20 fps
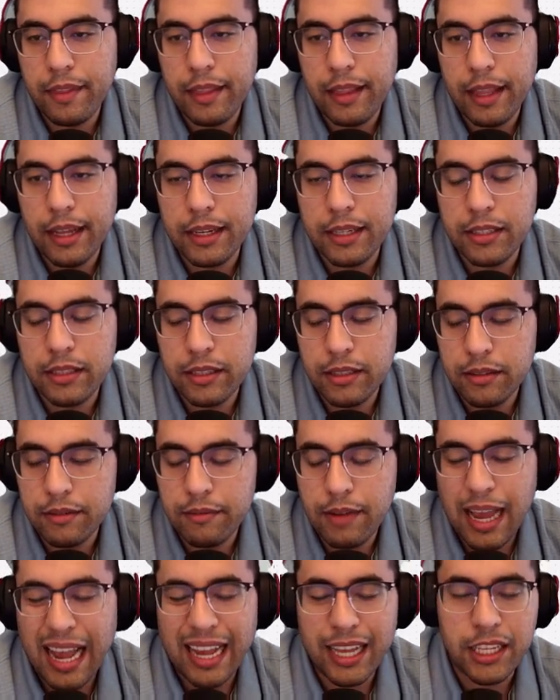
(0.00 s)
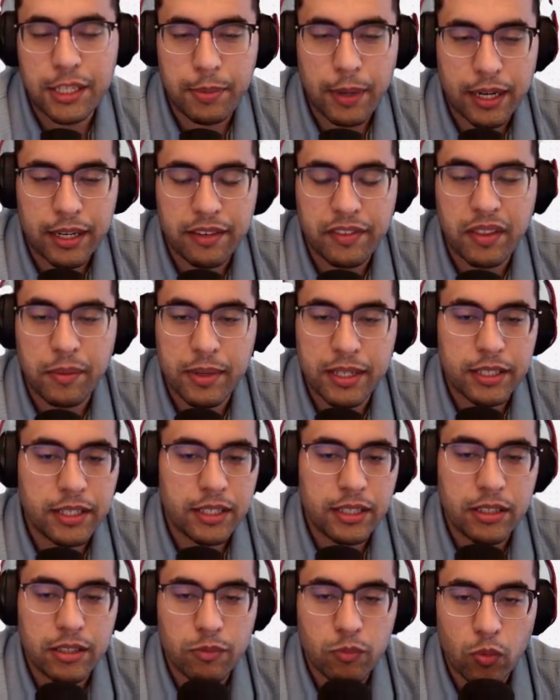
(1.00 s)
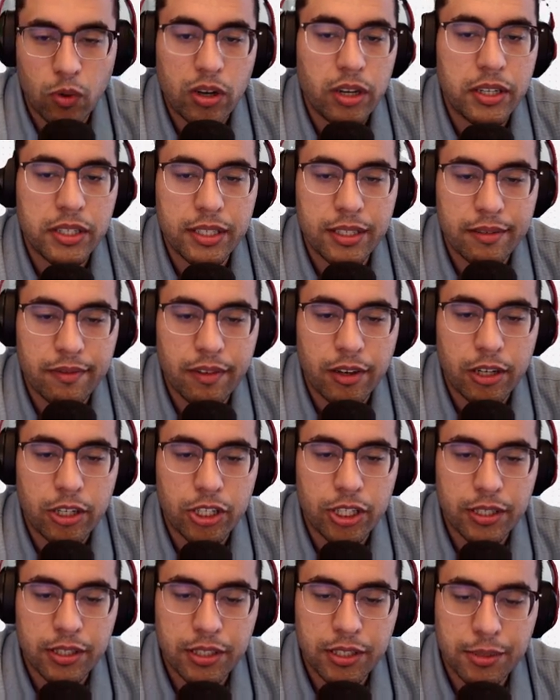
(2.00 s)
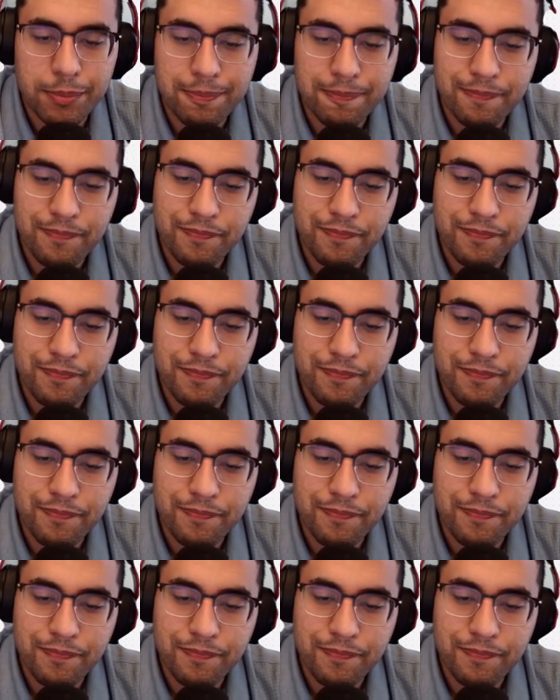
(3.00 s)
this aspect of the business works and functions.